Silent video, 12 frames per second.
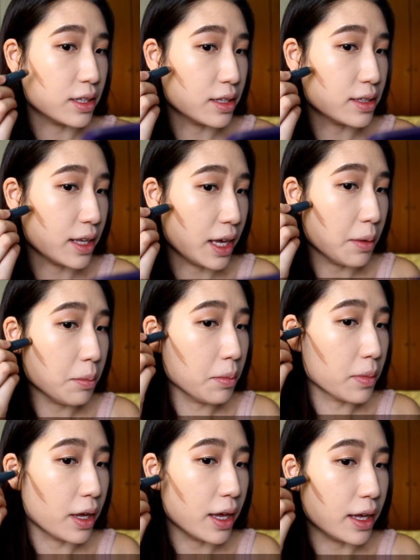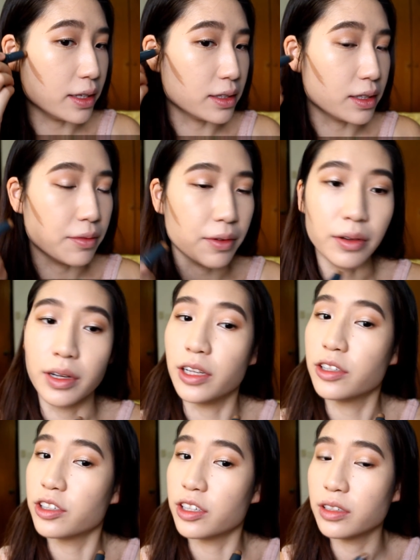the same as the
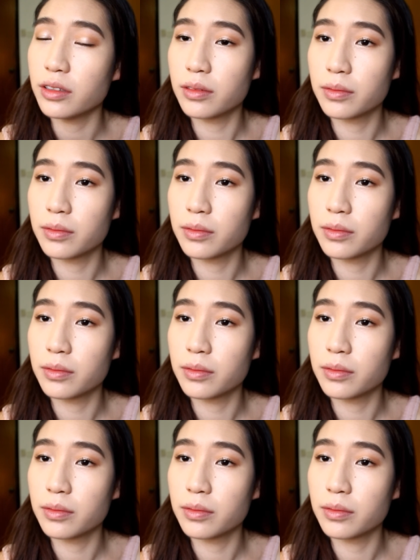foundation.